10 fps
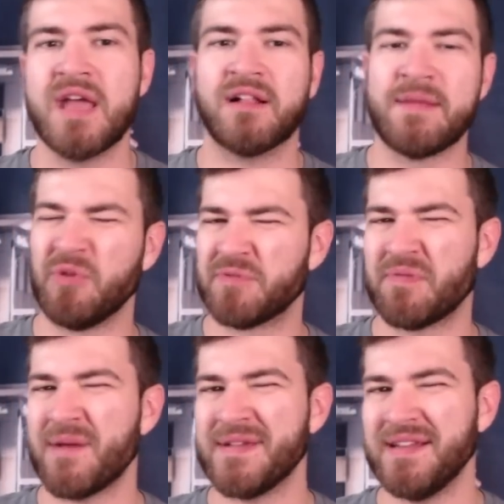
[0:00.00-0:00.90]
Claypool's
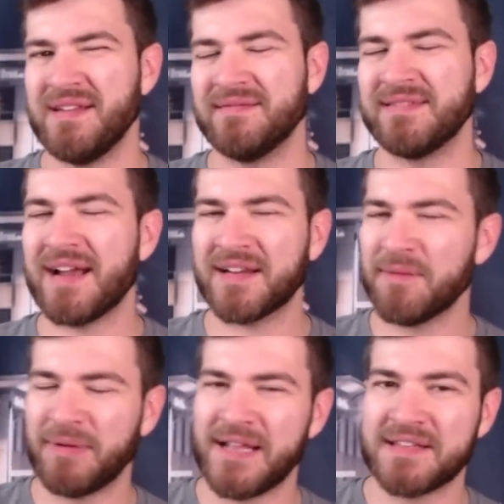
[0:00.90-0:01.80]
probably not going
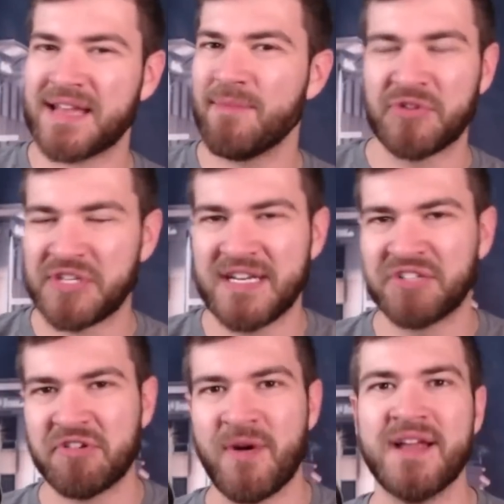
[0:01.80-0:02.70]
to play in this game. We'll see
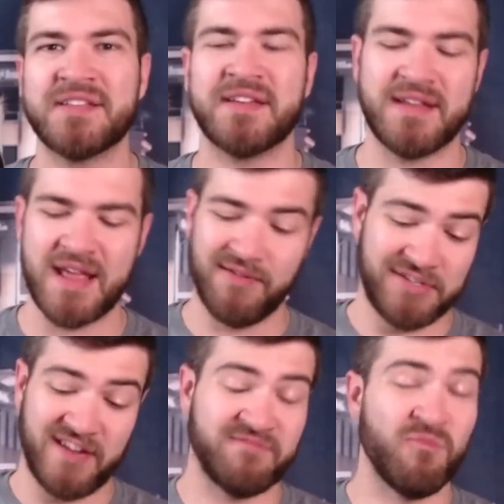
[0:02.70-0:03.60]
injury-wise, and we'll
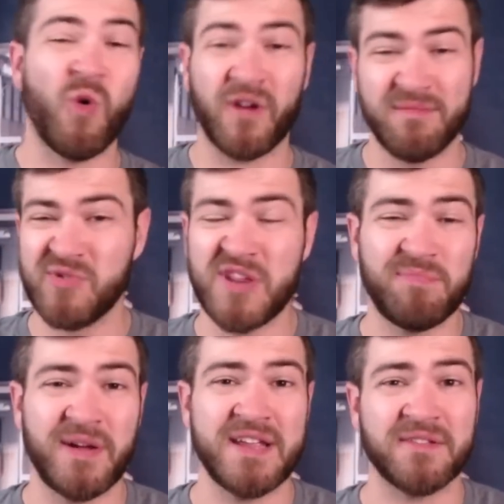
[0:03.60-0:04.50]
see if Moore and Mooney
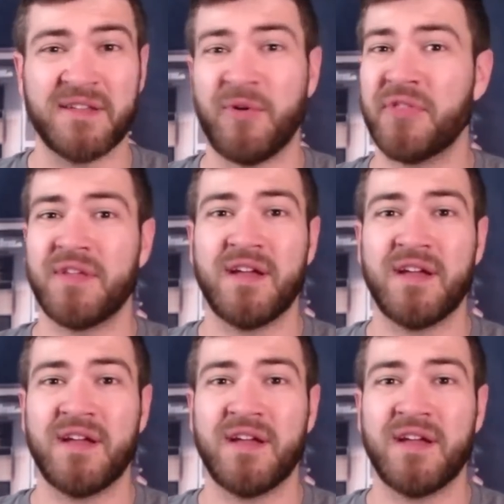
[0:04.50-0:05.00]
play either.